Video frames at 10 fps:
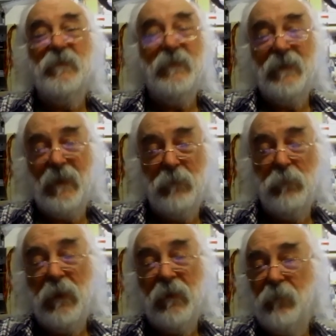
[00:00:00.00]
He came
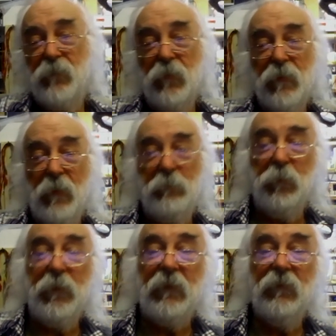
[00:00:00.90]
back after a couple of
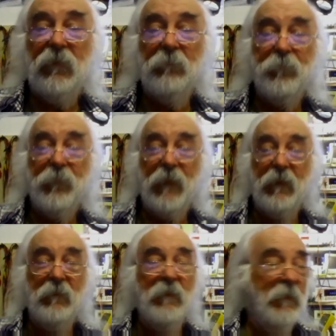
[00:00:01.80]
weeks,
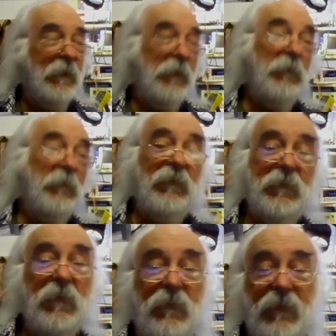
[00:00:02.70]
and he was as
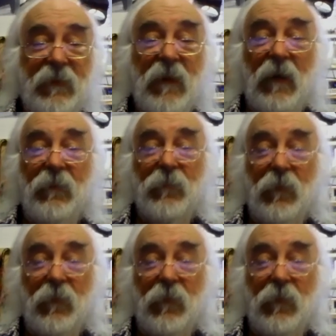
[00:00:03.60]
good as it got, as far